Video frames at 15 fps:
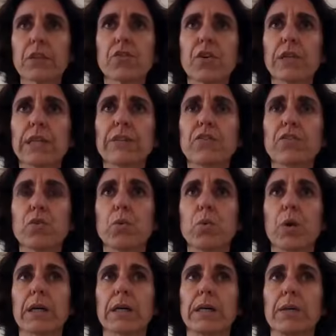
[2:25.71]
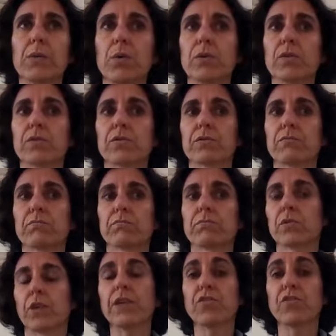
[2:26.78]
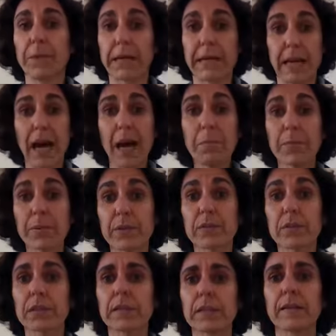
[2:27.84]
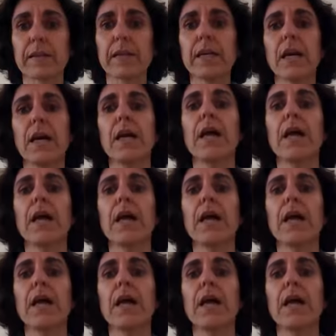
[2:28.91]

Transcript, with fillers: talking to what he was trying to make happen, honestly.